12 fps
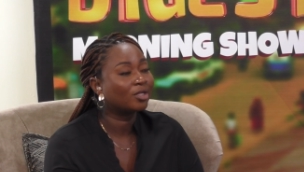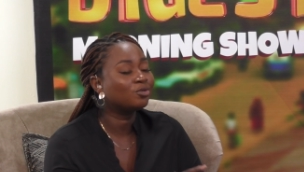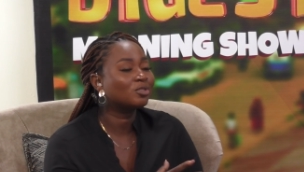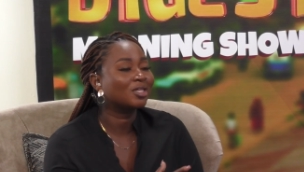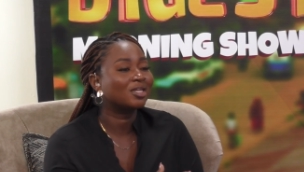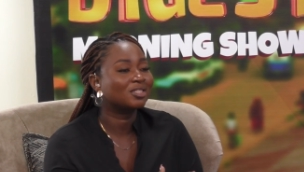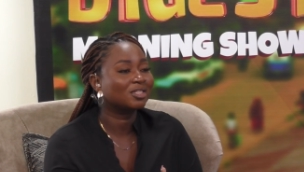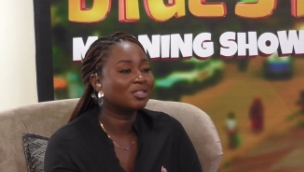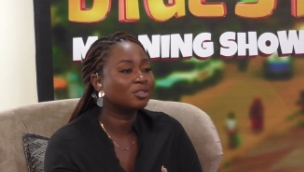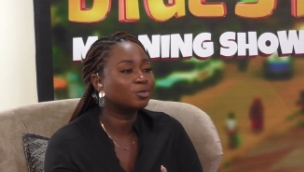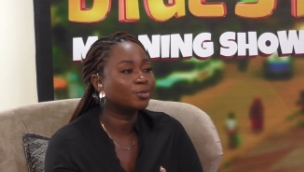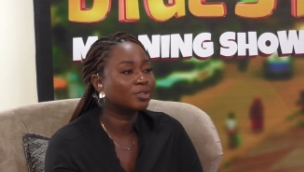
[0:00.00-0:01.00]
can you tell us a
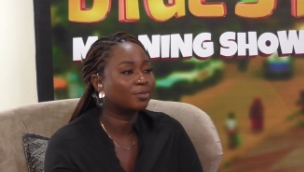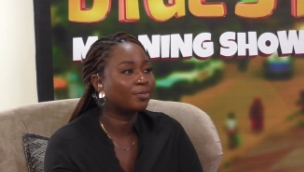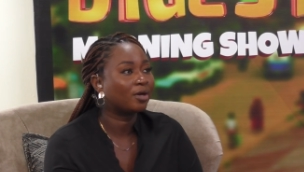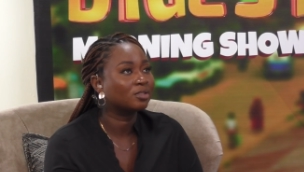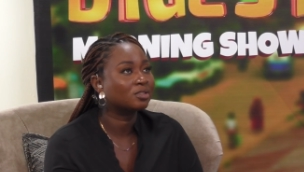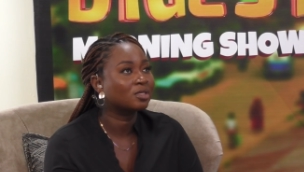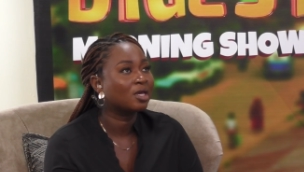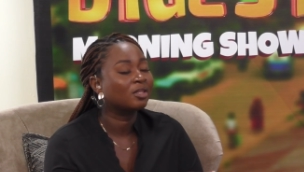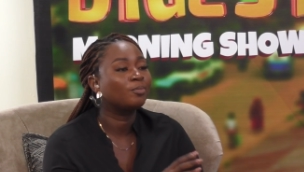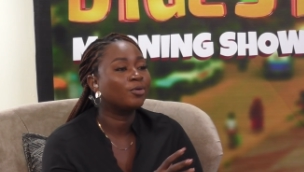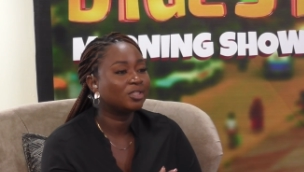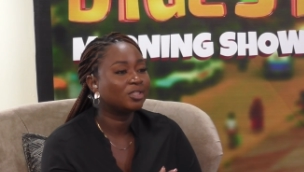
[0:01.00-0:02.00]
little bit about
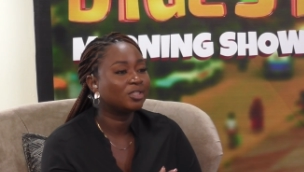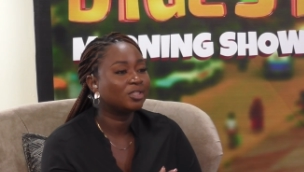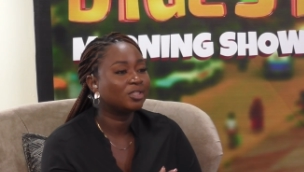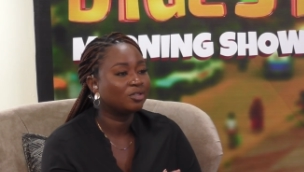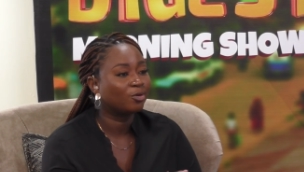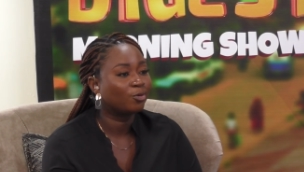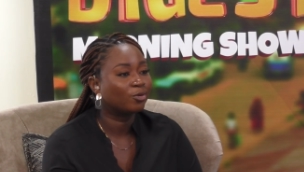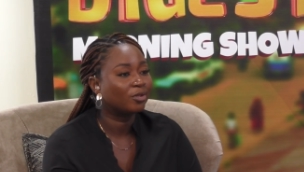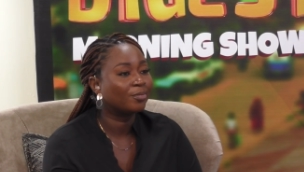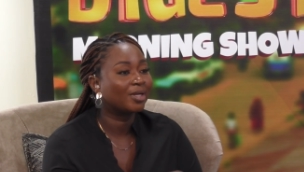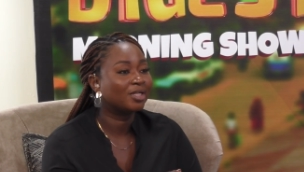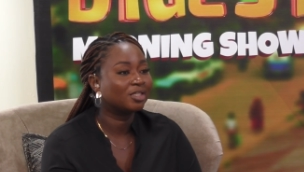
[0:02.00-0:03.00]
the body or the
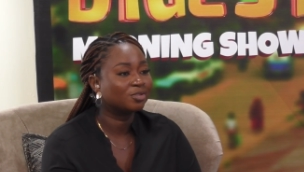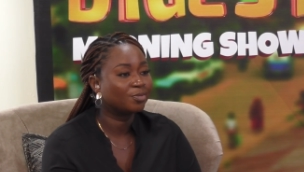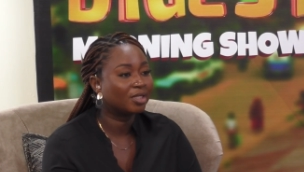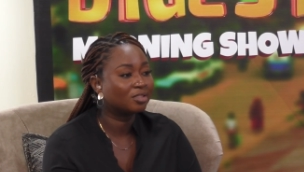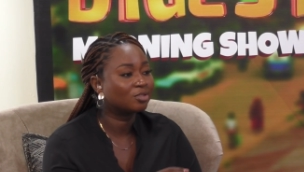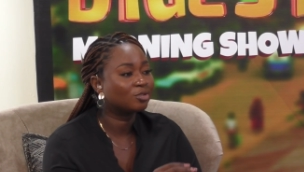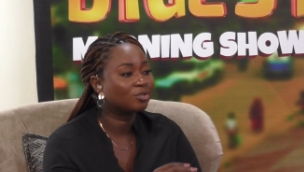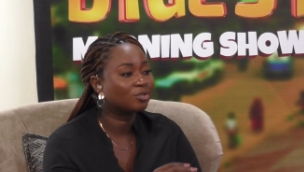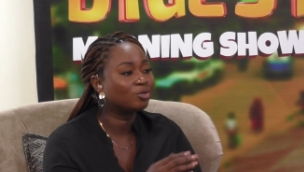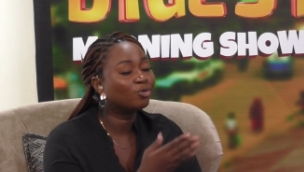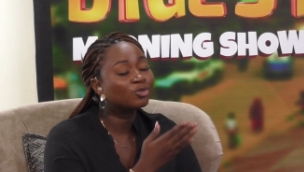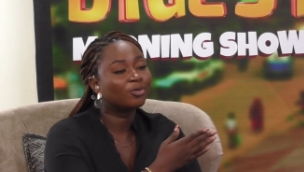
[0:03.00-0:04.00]
management?
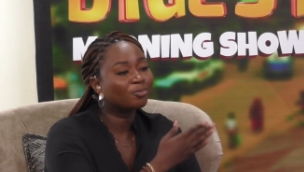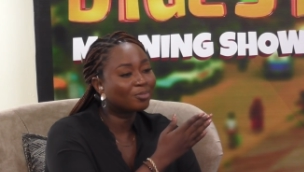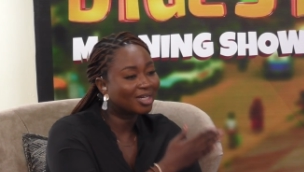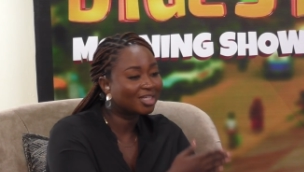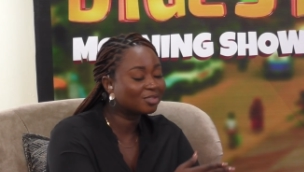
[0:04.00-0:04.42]
You know, so from